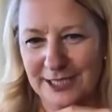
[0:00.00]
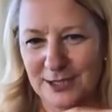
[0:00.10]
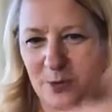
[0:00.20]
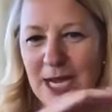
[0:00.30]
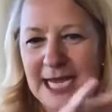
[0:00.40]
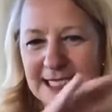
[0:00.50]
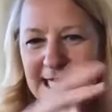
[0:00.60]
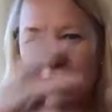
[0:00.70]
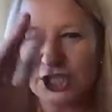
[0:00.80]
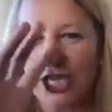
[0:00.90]
So did
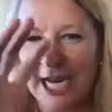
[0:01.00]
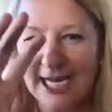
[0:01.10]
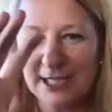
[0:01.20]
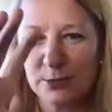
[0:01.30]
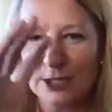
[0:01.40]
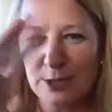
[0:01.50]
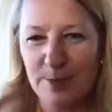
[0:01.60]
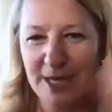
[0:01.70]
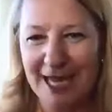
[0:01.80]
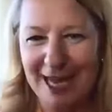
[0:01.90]
it change once you
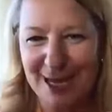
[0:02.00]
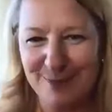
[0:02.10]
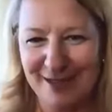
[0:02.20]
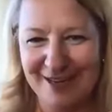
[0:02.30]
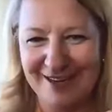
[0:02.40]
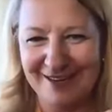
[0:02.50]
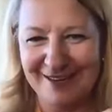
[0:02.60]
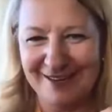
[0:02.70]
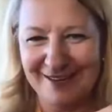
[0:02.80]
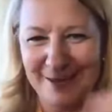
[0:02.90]
became like
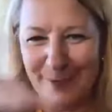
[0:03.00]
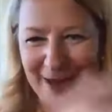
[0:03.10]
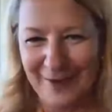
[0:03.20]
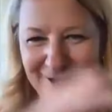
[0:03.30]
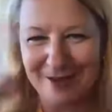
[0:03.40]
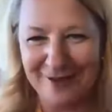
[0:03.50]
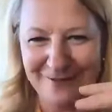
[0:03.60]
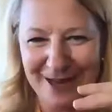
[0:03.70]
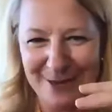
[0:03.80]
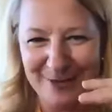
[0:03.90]
a parent and a
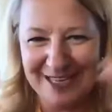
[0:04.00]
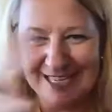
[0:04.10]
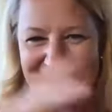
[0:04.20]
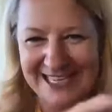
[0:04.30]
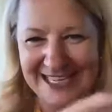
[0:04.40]
family and